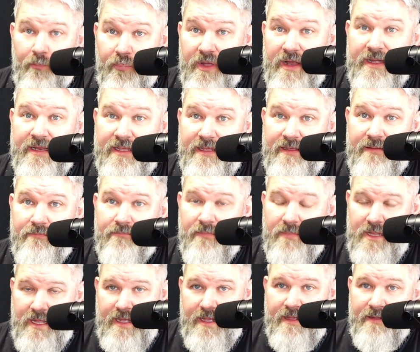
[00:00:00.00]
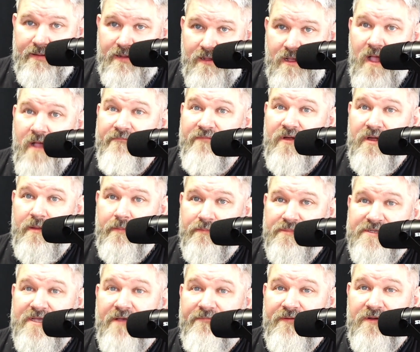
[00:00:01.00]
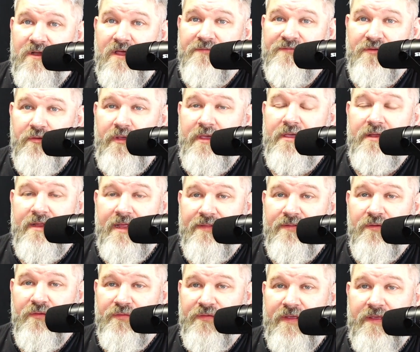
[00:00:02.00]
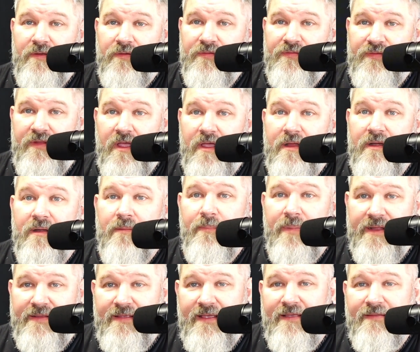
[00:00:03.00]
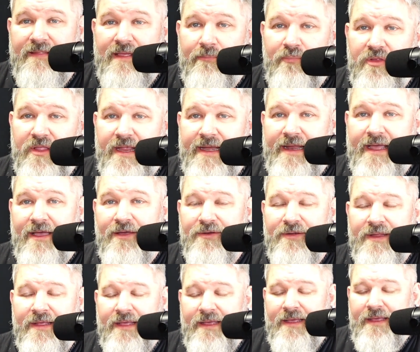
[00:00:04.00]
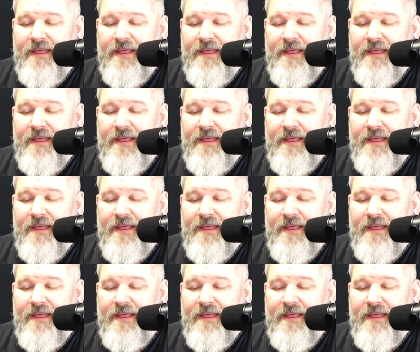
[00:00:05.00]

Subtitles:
but he covered himself enough so he could get those kills done by taking that plate out,